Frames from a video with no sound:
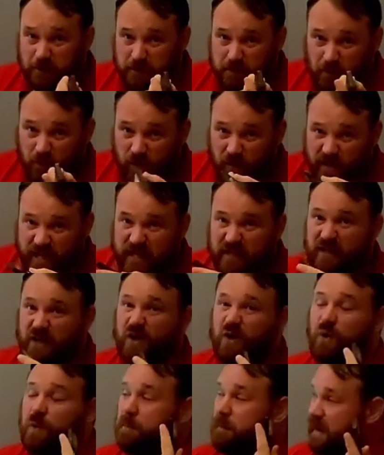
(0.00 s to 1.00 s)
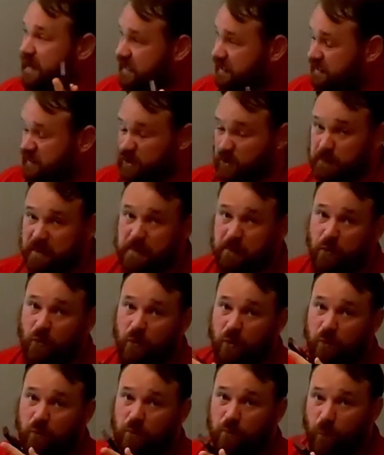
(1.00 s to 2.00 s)
it a little bit more yellow, make it a little
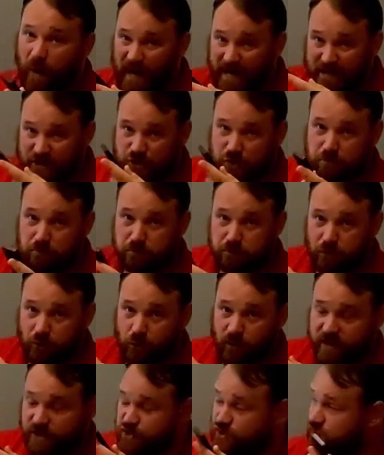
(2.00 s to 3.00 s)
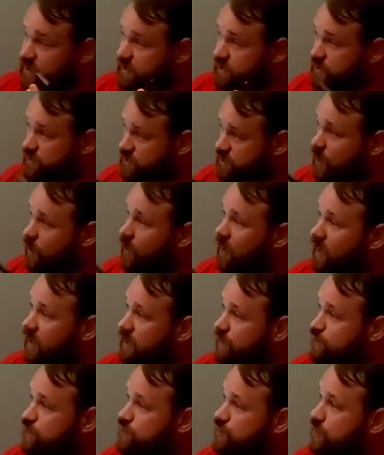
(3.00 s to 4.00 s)
bit more whitish, bluish, and so
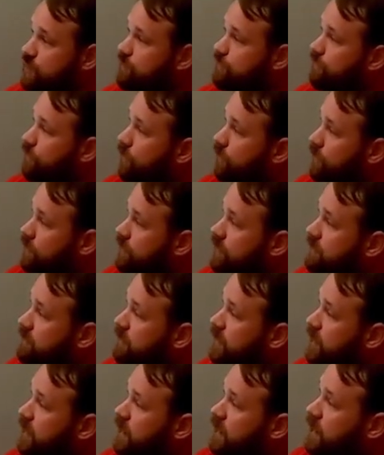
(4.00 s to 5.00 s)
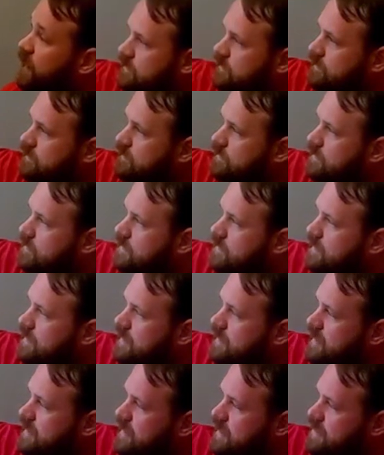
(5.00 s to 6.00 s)
on and so forth.
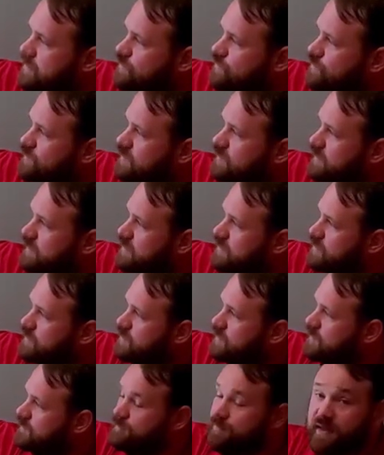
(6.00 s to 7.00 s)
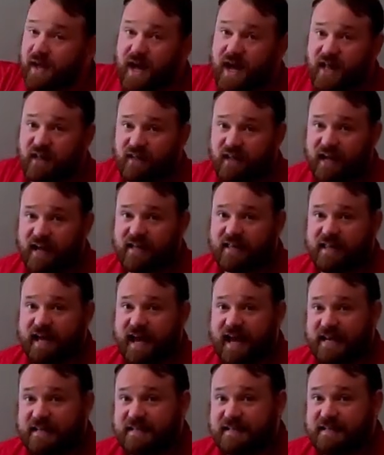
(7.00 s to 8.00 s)
That is really cool. I
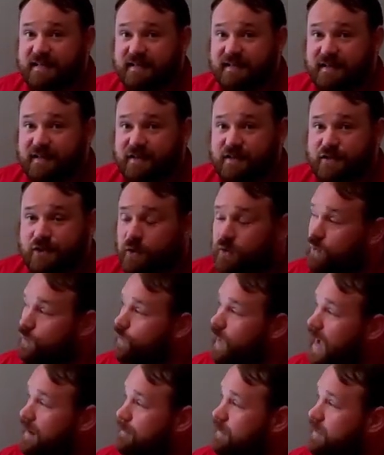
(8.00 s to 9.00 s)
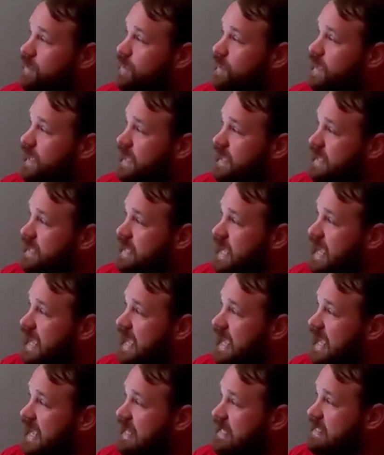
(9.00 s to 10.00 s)
like that. So I'm gonna go ahead
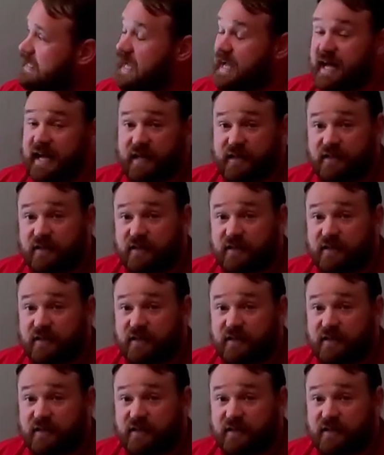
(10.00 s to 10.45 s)
and